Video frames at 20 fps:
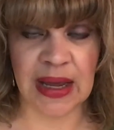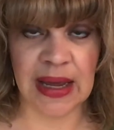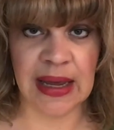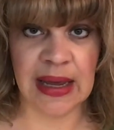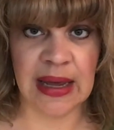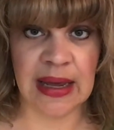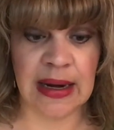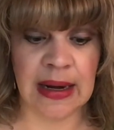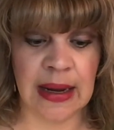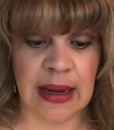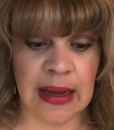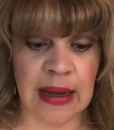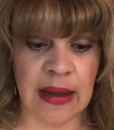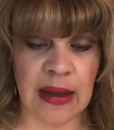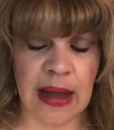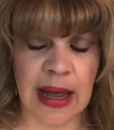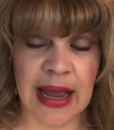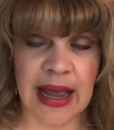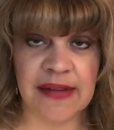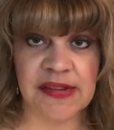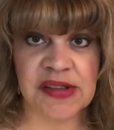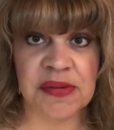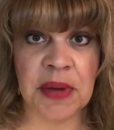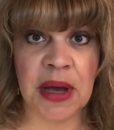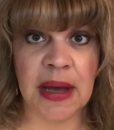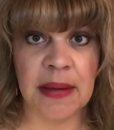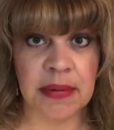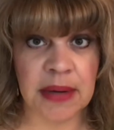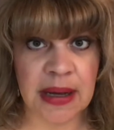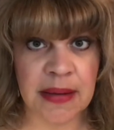And I have some
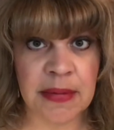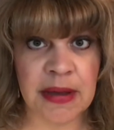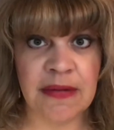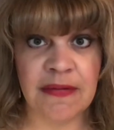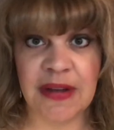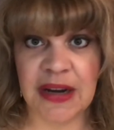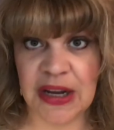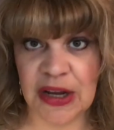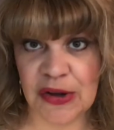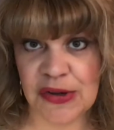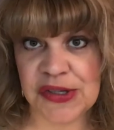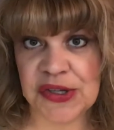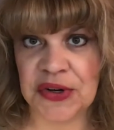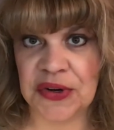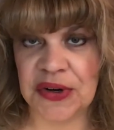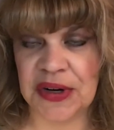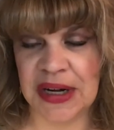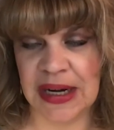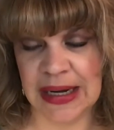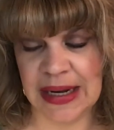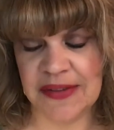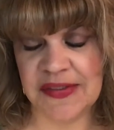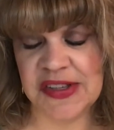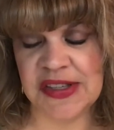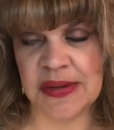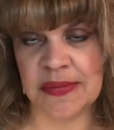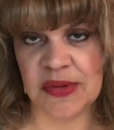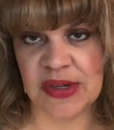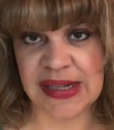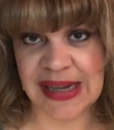upcoming videos that are going to give you
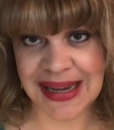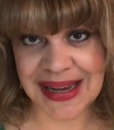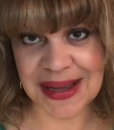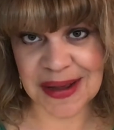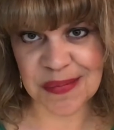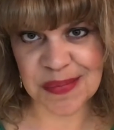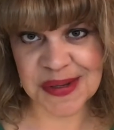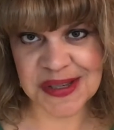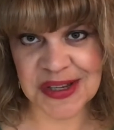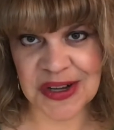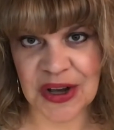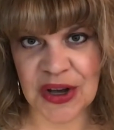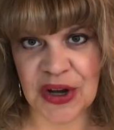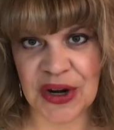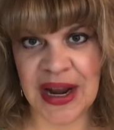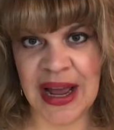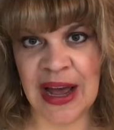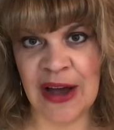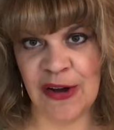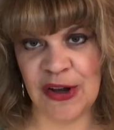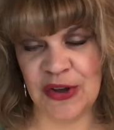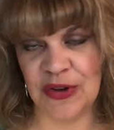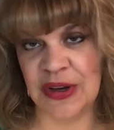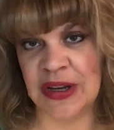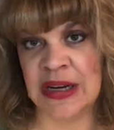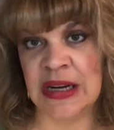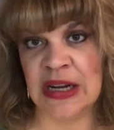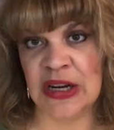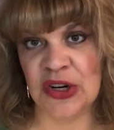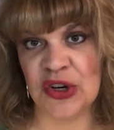some tips on how you
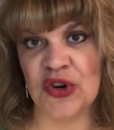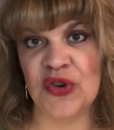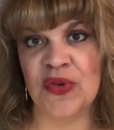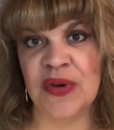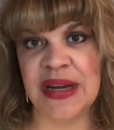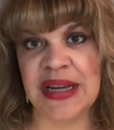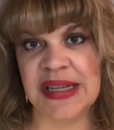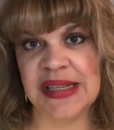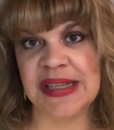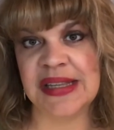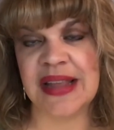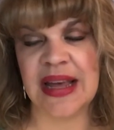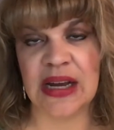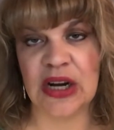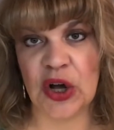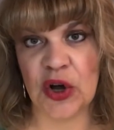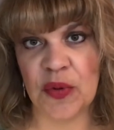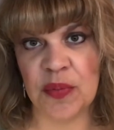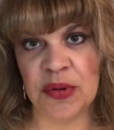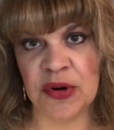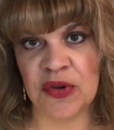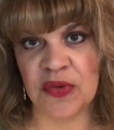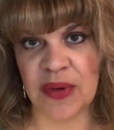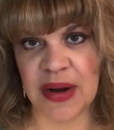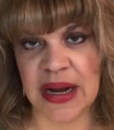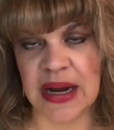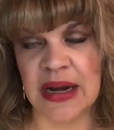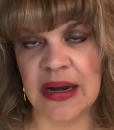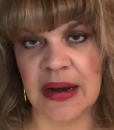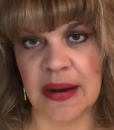can increase that open
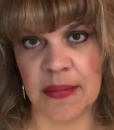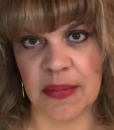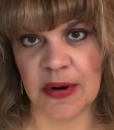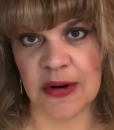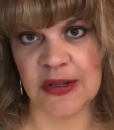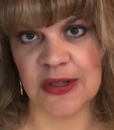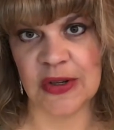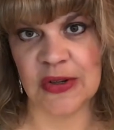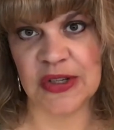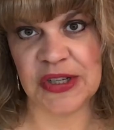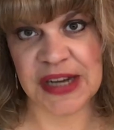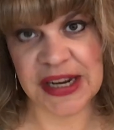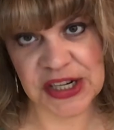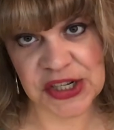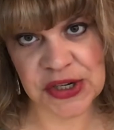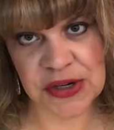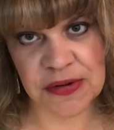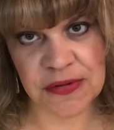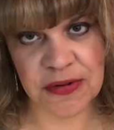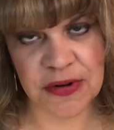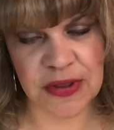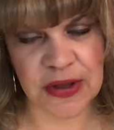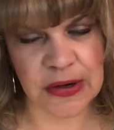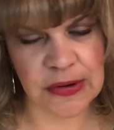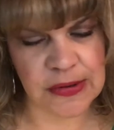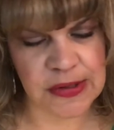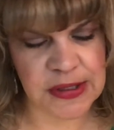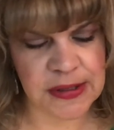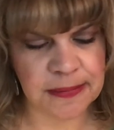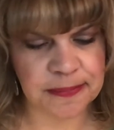rate number. So stay tuned for
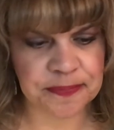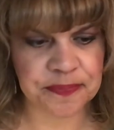those.